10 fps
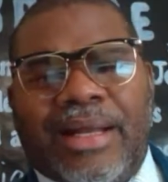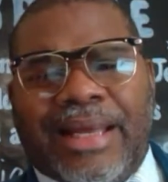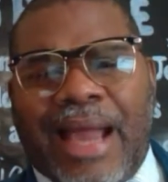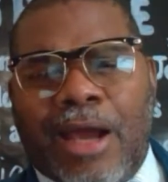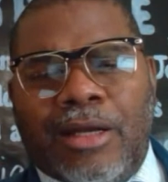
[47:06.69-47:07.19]
the
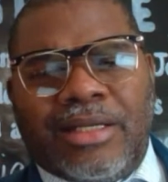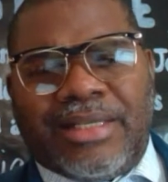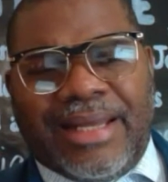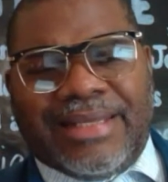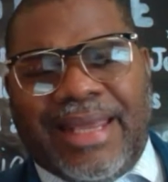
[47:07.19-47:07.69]
garden
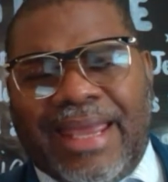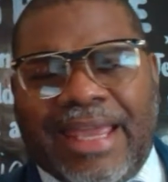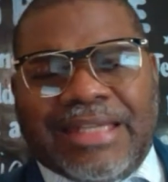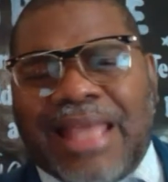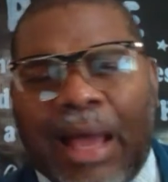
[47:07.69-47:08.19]
instead of saying,
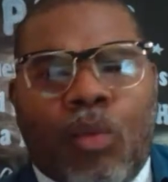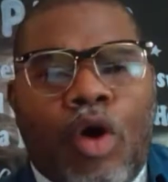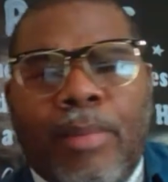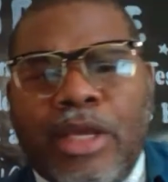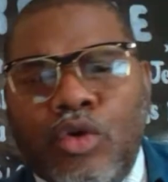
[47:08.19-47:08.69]
It's that
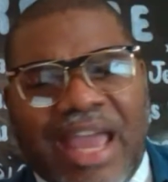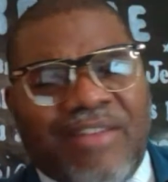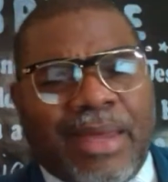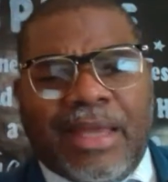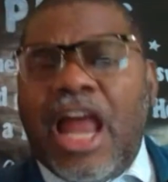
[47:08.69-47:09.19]
woman you
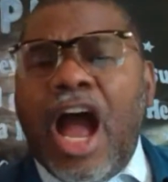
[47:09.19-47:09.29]
gave me.